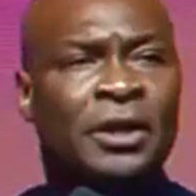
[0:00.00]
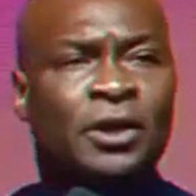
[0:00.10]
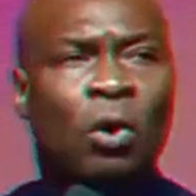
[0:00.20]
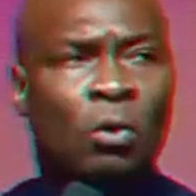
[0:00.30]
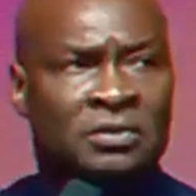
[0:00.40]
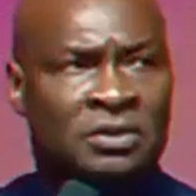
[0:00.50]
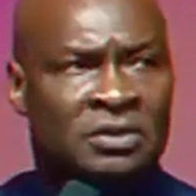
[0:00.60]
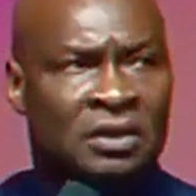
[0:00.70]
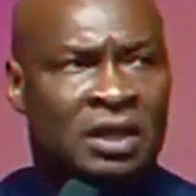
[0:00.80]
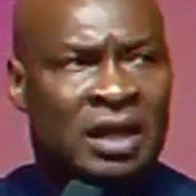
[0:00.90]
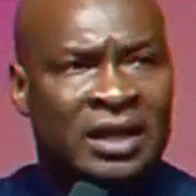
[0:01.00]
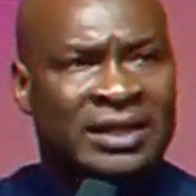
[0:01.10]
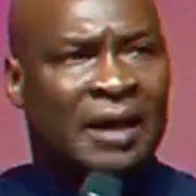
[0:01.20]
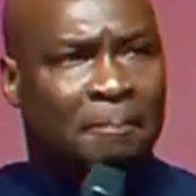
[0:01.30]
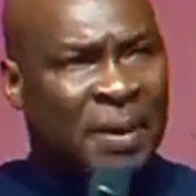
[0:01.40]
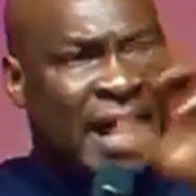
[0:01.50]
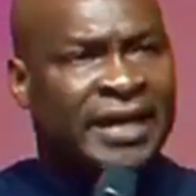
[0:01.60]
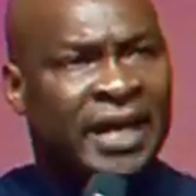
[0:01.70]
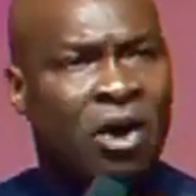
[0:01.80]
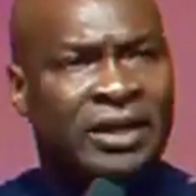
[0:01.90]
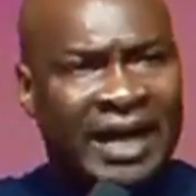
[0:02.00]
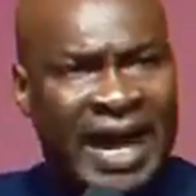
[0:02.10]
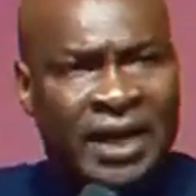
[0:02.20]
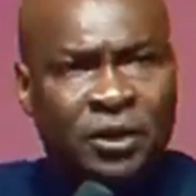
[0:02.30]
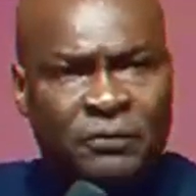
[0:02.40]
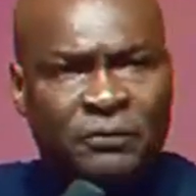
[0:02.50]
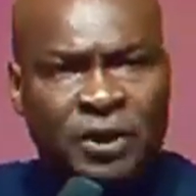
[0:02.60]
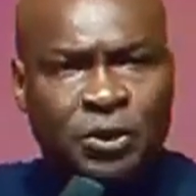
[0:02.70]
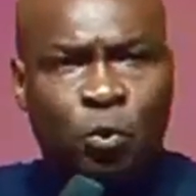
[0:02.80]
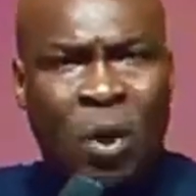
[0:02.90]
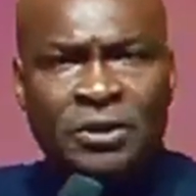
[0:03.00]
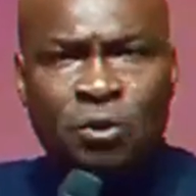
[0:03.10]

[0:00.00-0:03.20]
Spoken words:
knows that depending on the kind of fish you want to